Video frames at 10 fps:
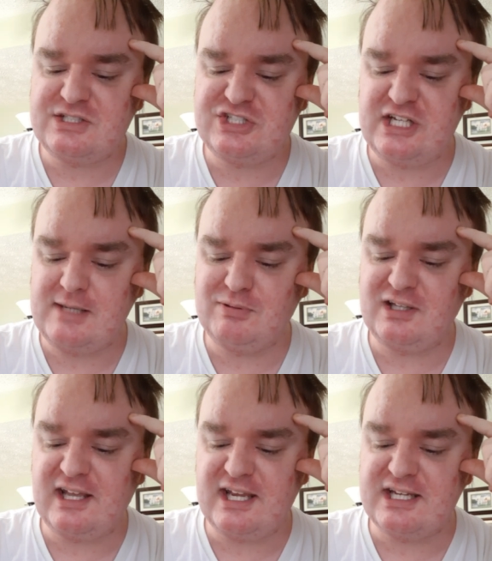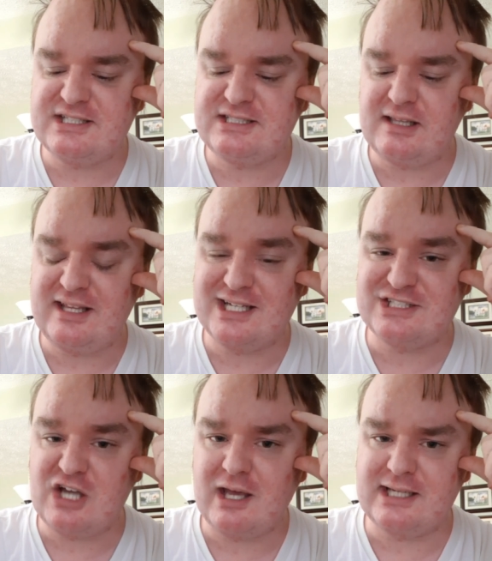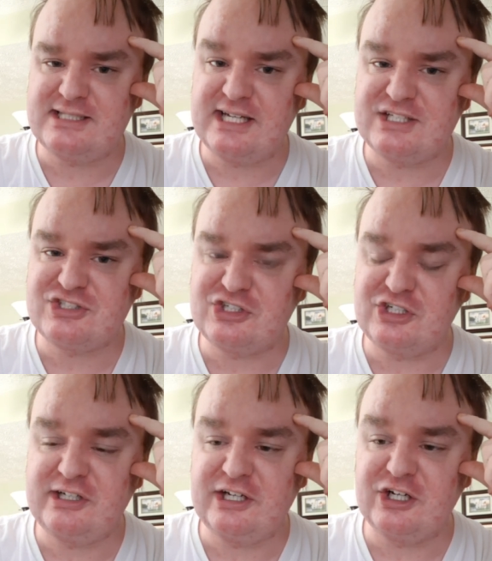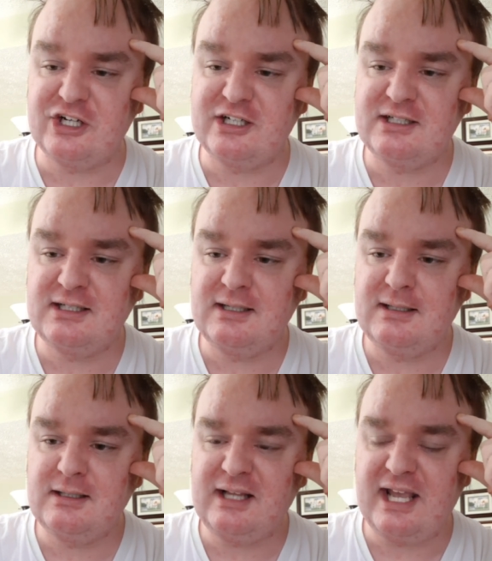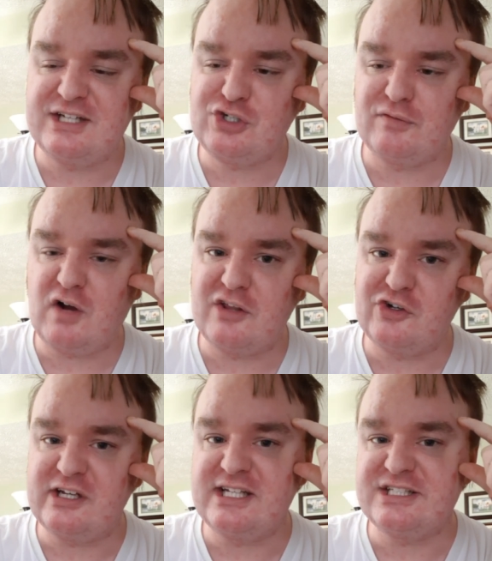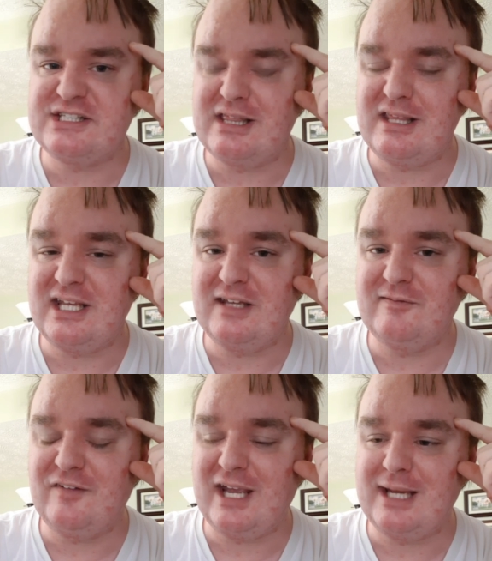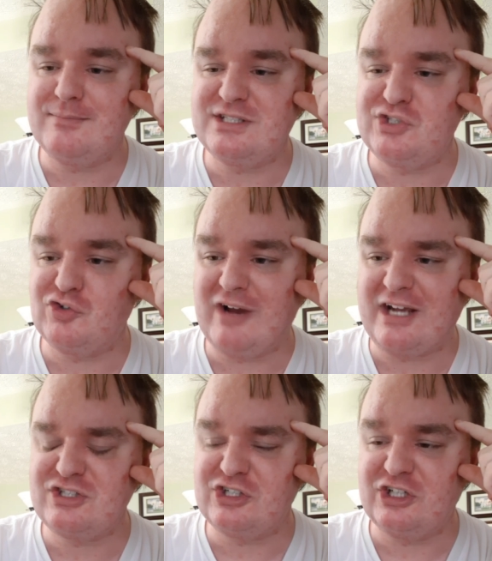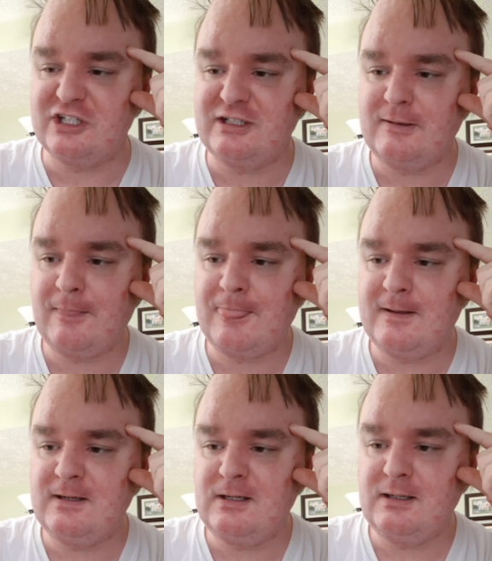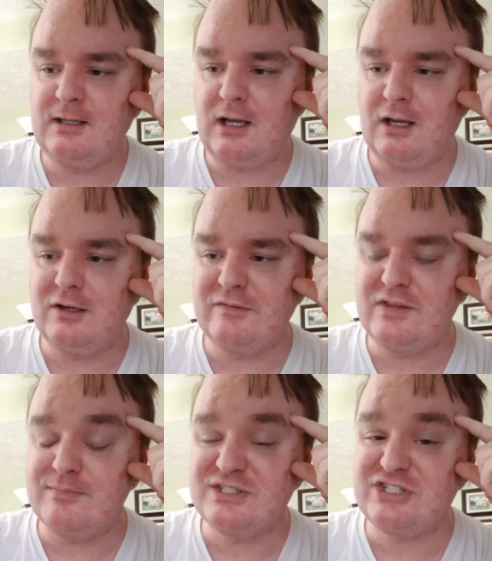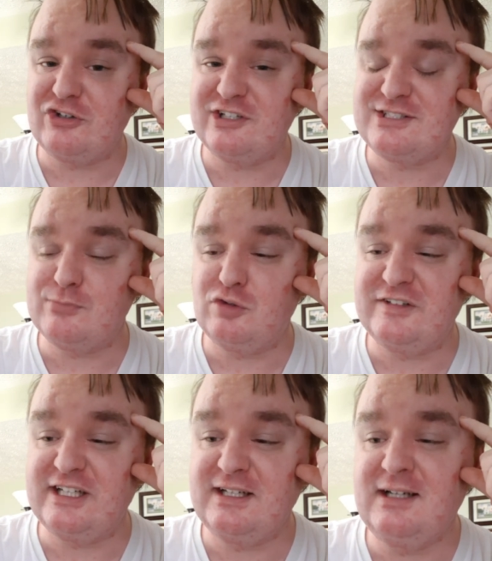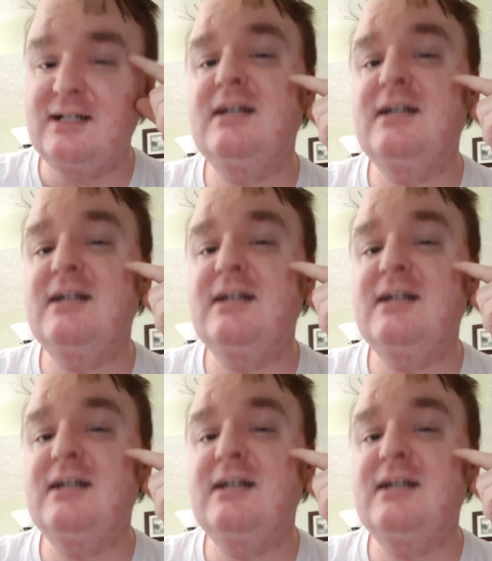She plays the exotic dancer here, and her father is the famed director of the mysterious movie.